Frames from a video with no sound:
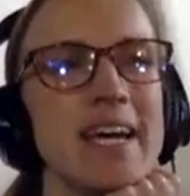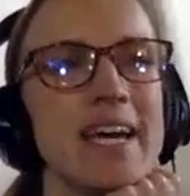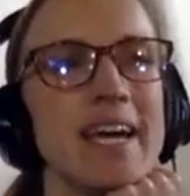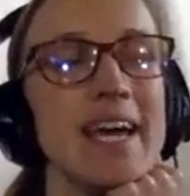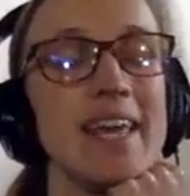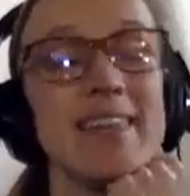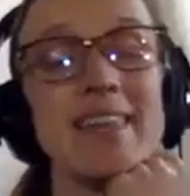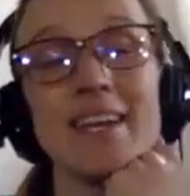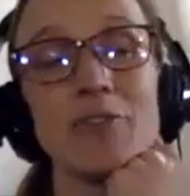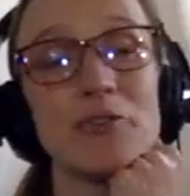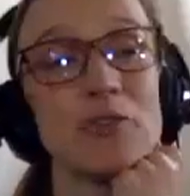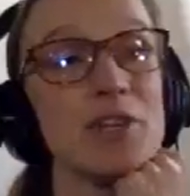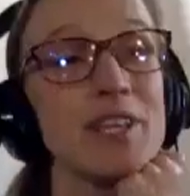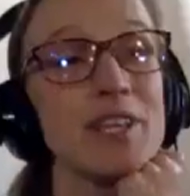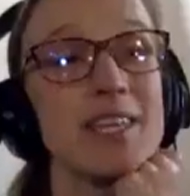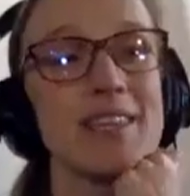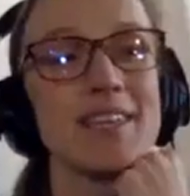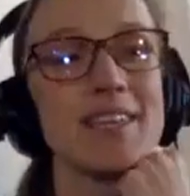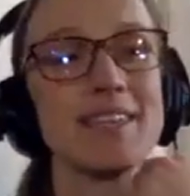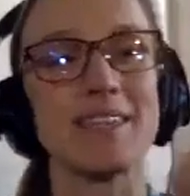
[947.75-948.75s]
And then
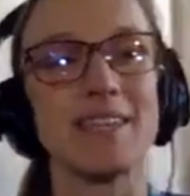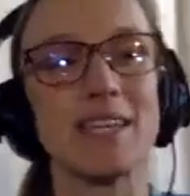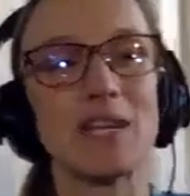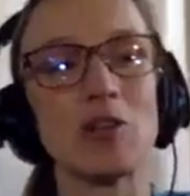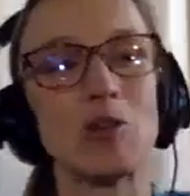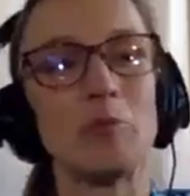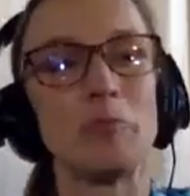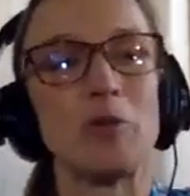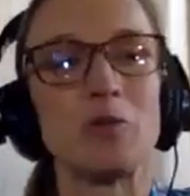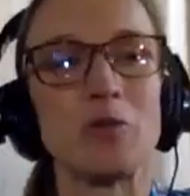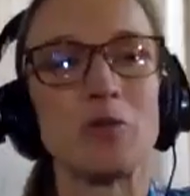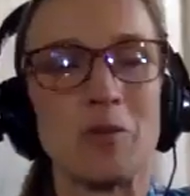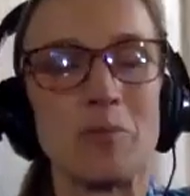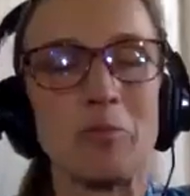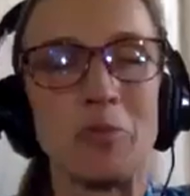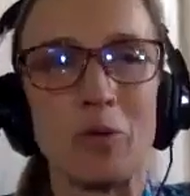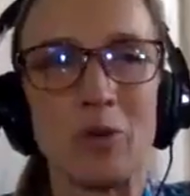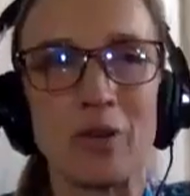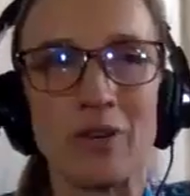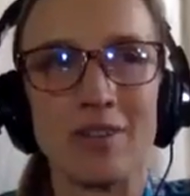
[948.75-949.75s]
really the single most
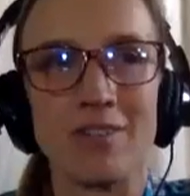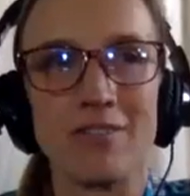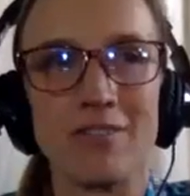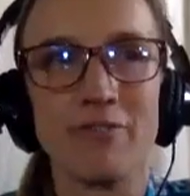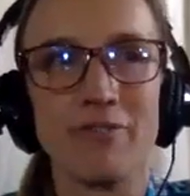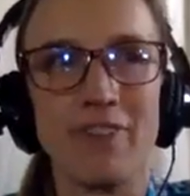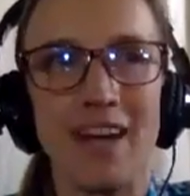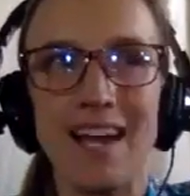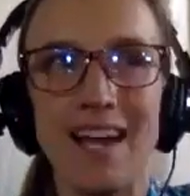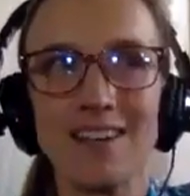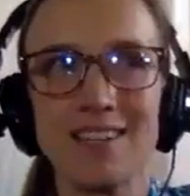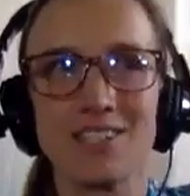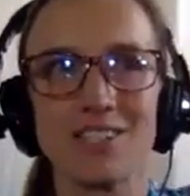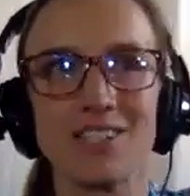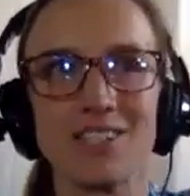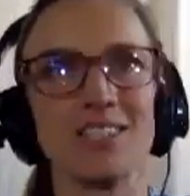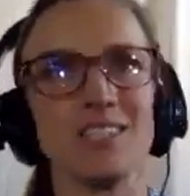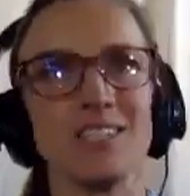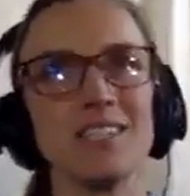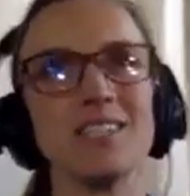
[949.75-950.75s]
important
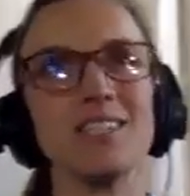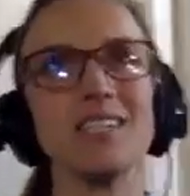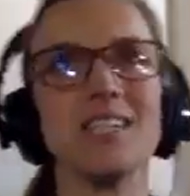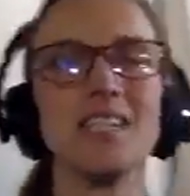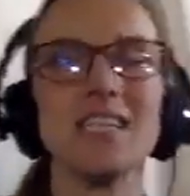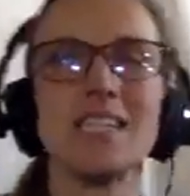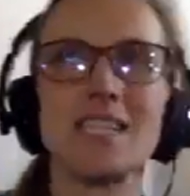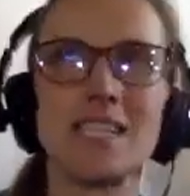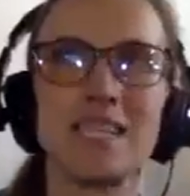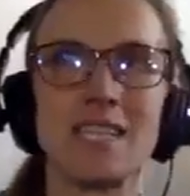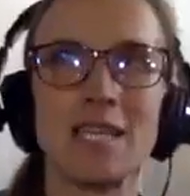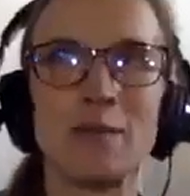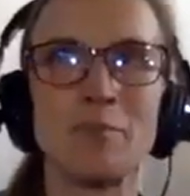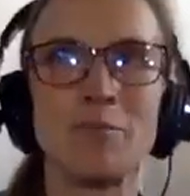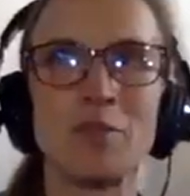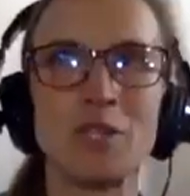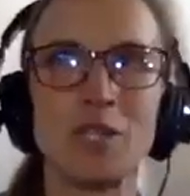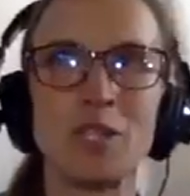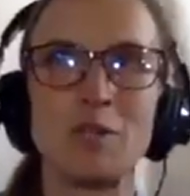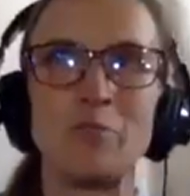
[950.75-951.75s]
factor
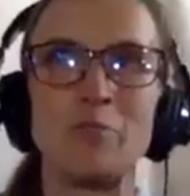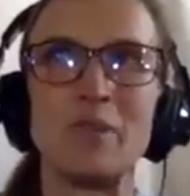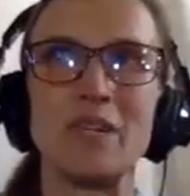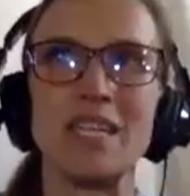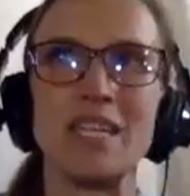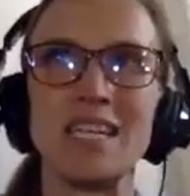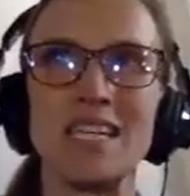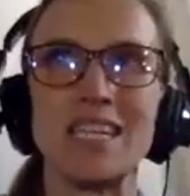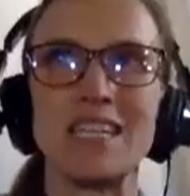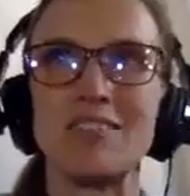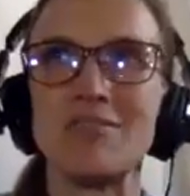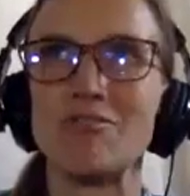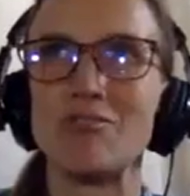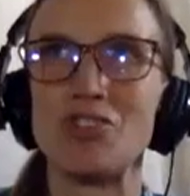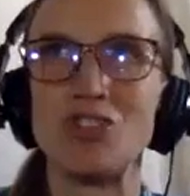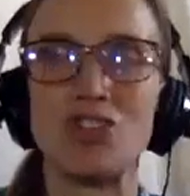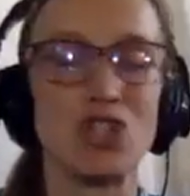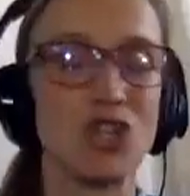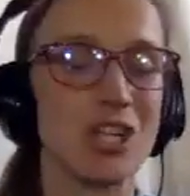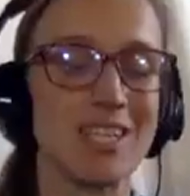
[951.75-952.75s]
seems to be
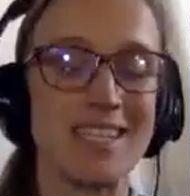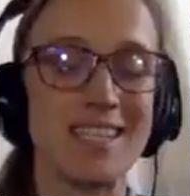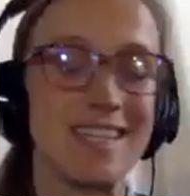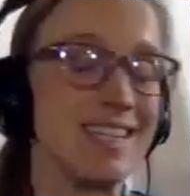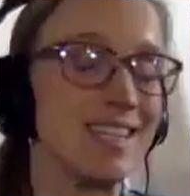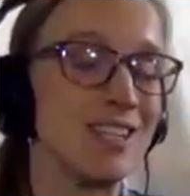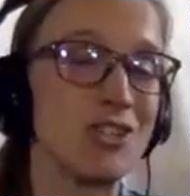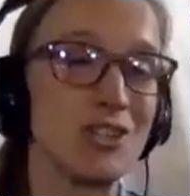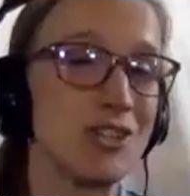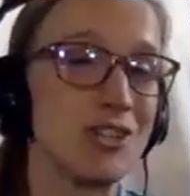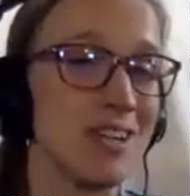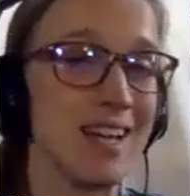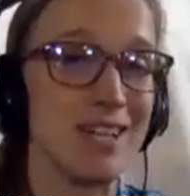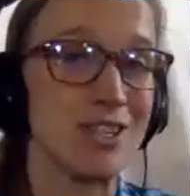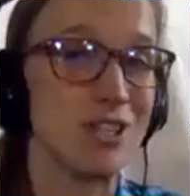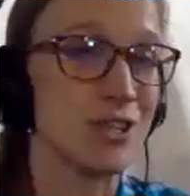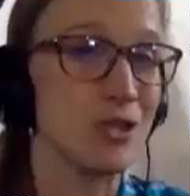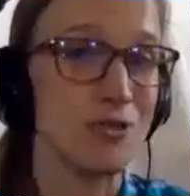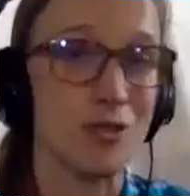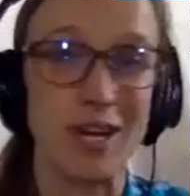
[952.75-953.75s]
just internet
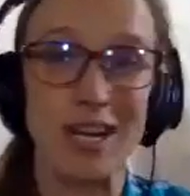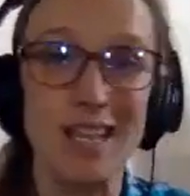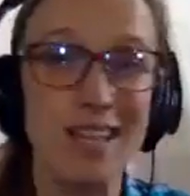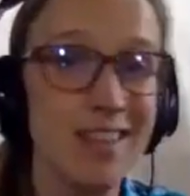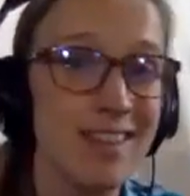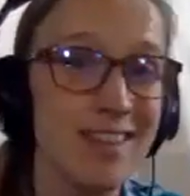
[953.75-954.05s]
strength.